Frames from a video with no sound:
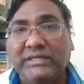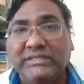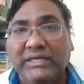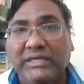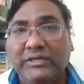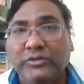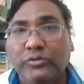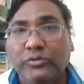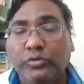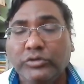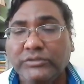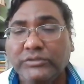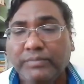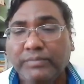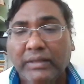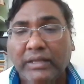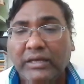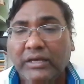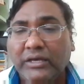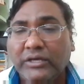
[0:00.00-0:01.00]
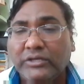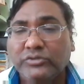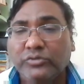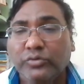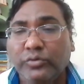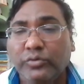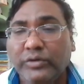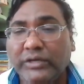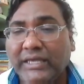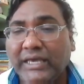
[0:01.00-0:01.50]
so in case anybody is
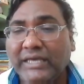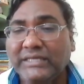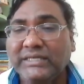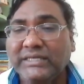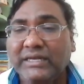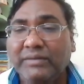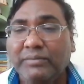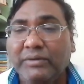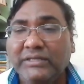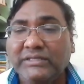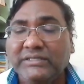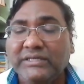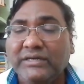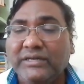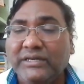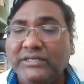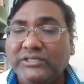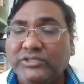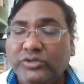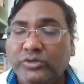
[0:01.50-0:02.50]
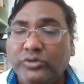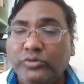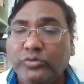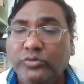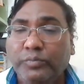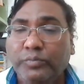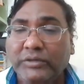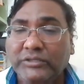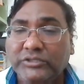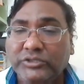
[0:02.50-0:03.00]
interested to pursue this
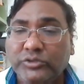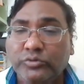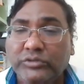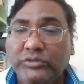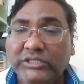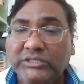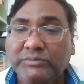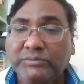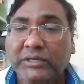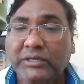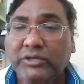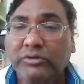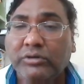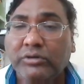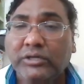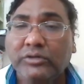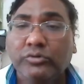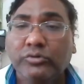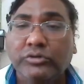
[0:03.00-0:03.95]
particular course please uh,